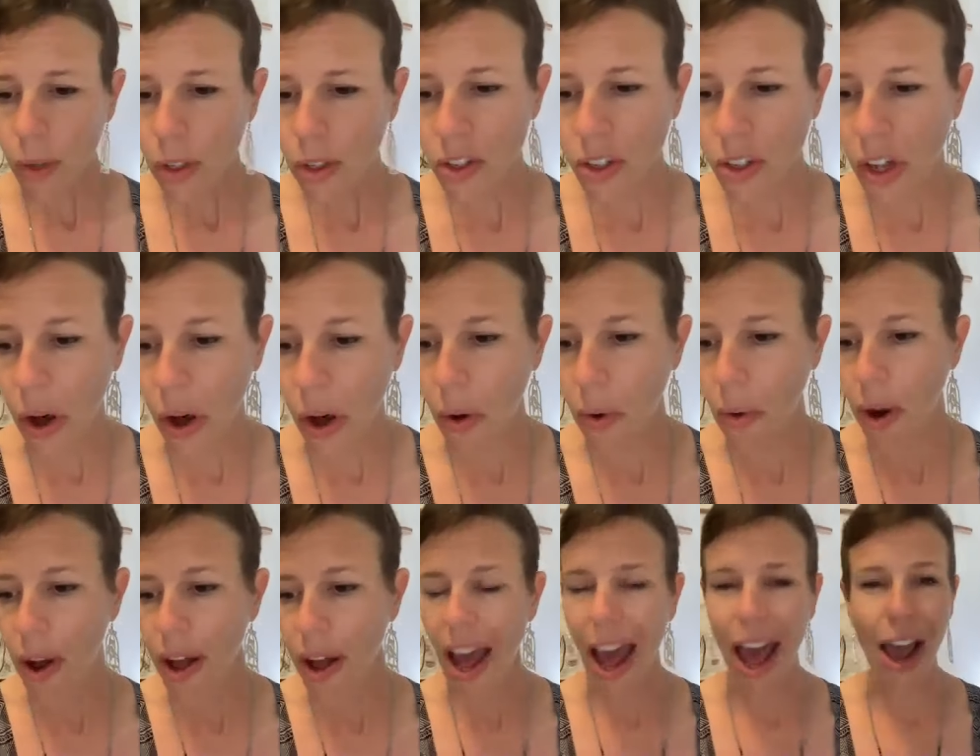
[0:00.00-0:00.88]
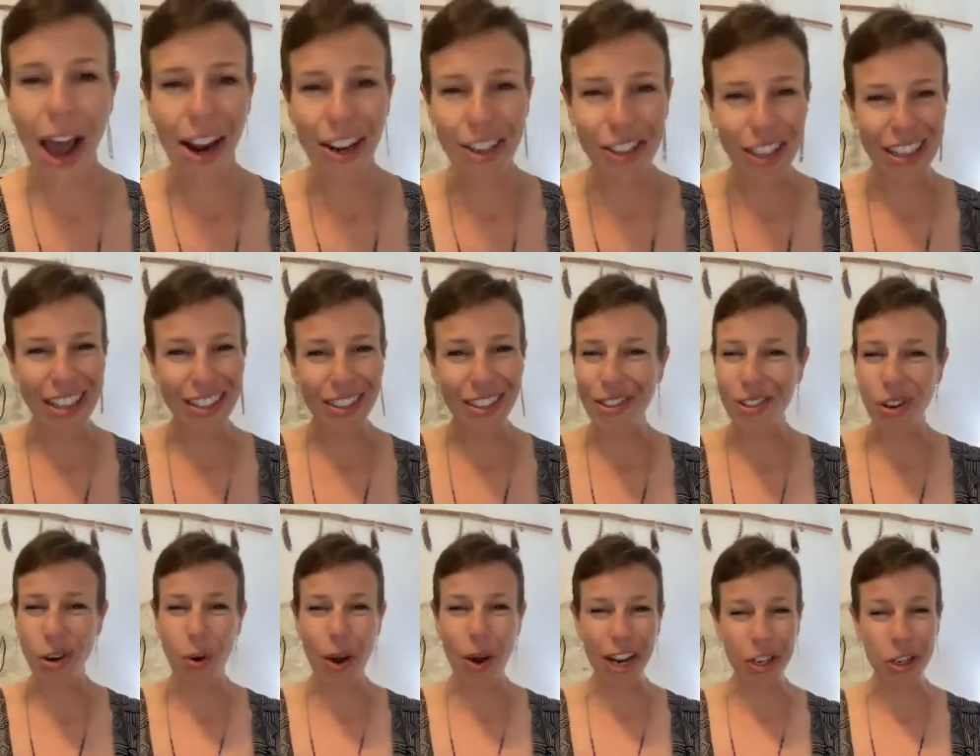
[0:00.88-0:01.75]
So, actually, this is
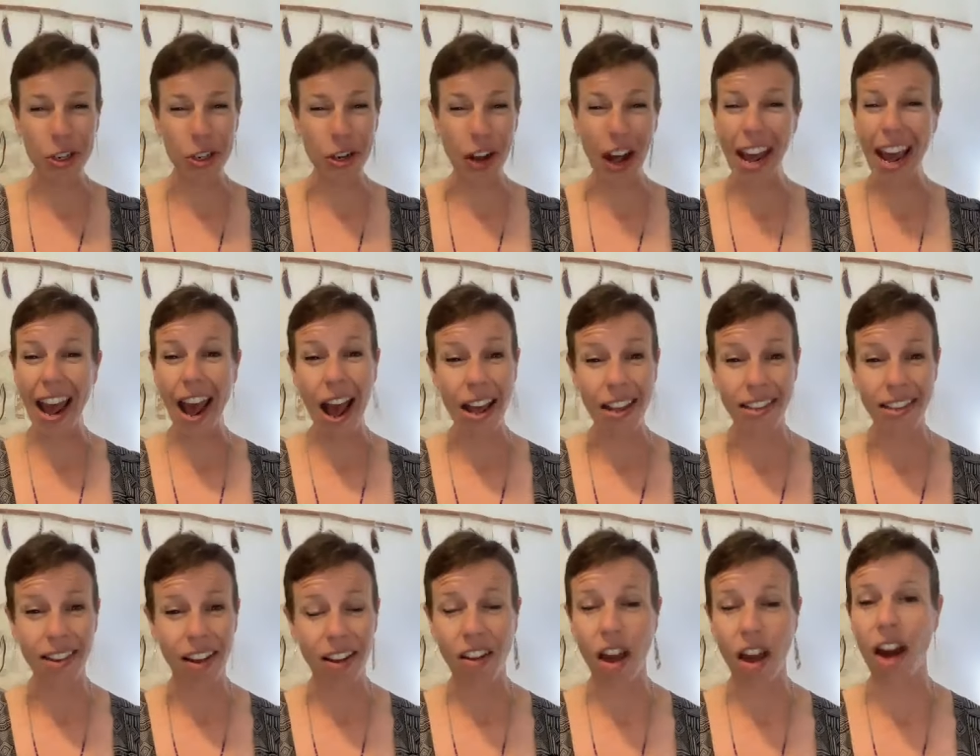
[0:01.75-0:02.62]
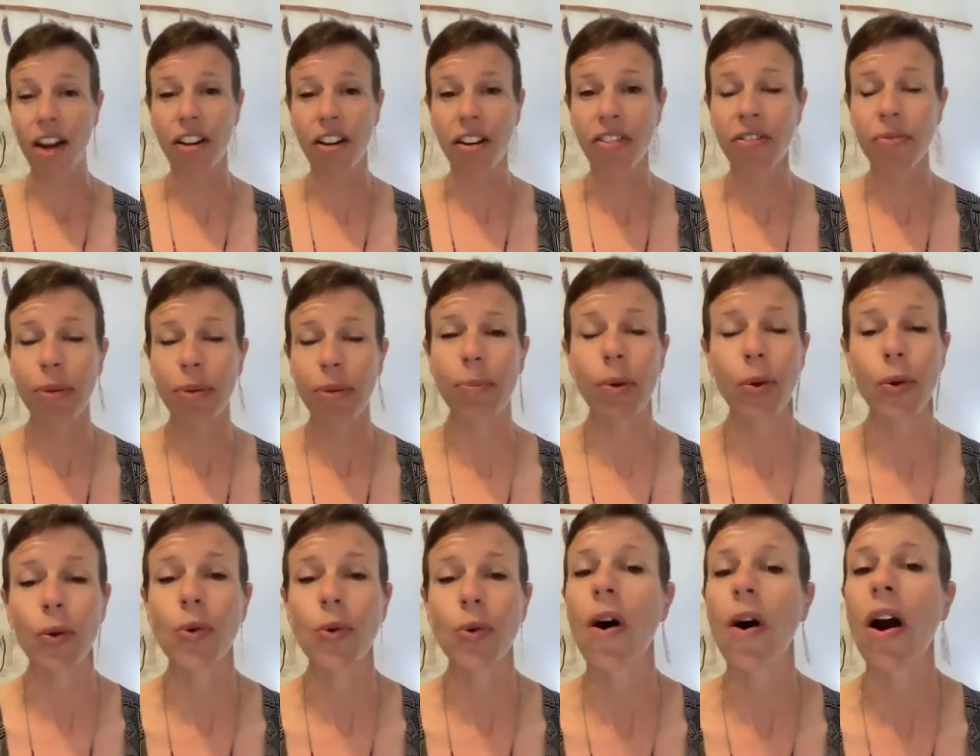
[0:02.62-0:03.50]
a question I ask a lot of
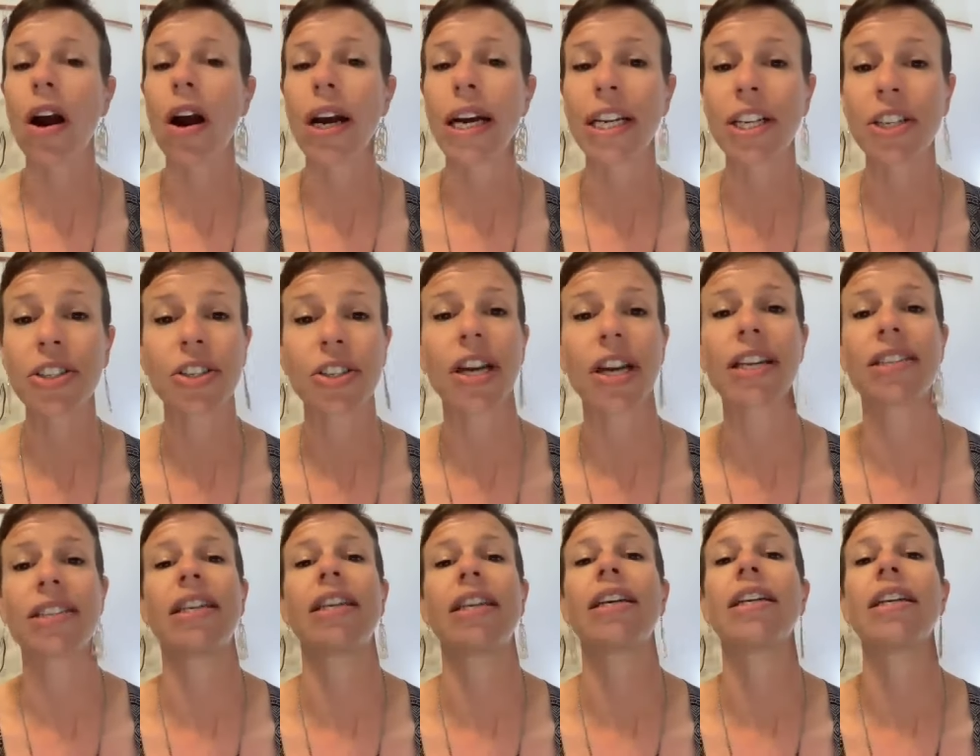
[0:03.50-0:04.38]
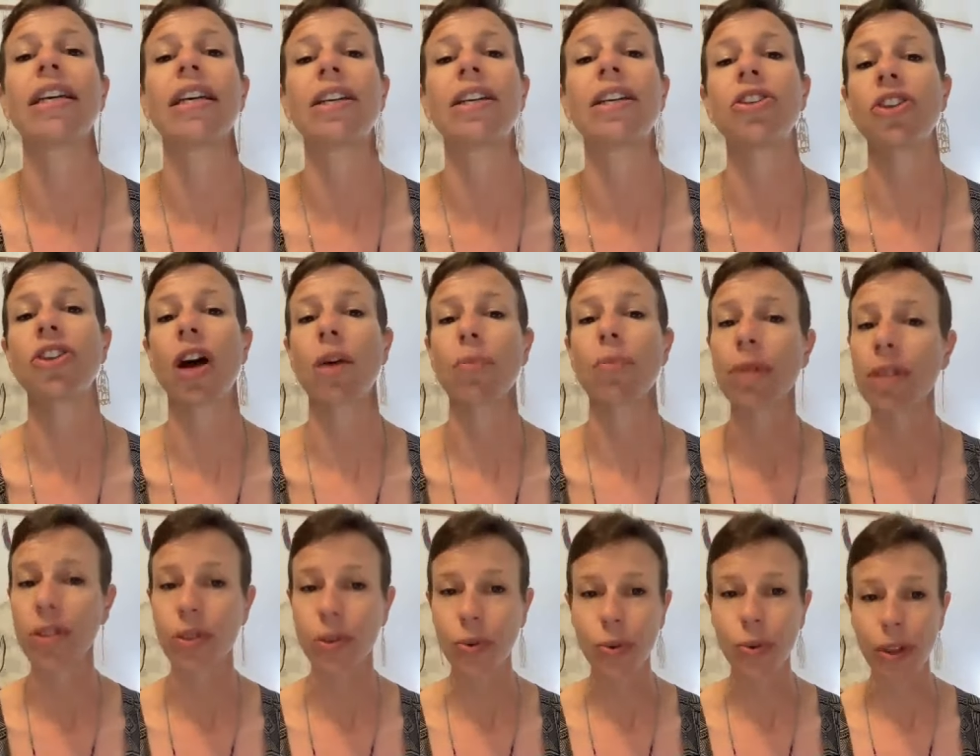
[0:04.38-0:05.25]
people who are interested in
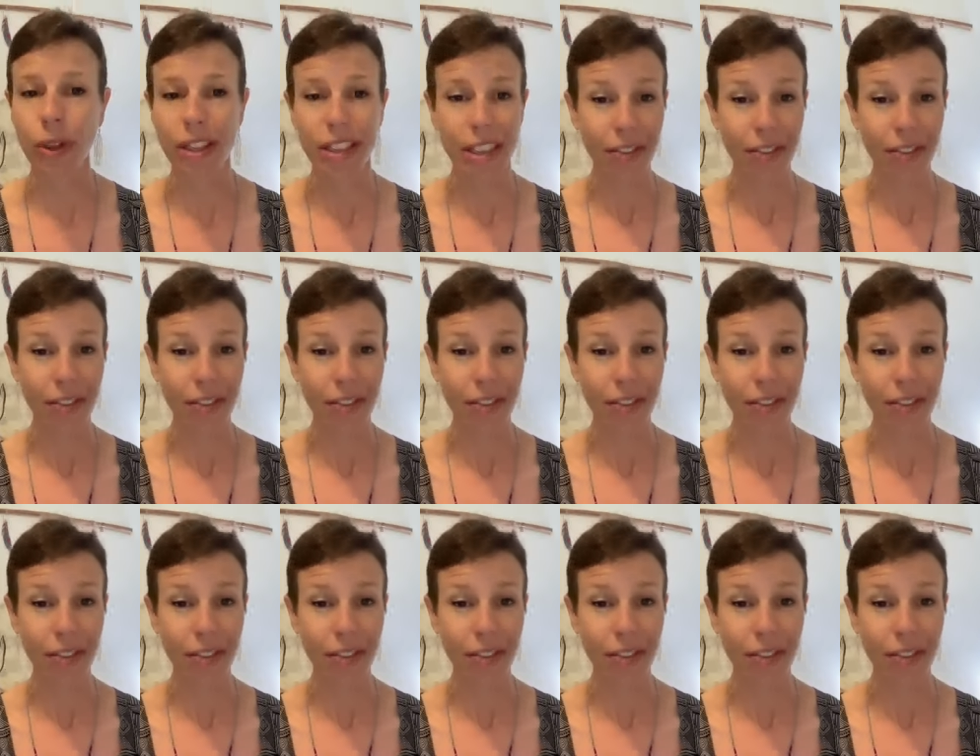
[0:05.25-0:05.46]
shaman school.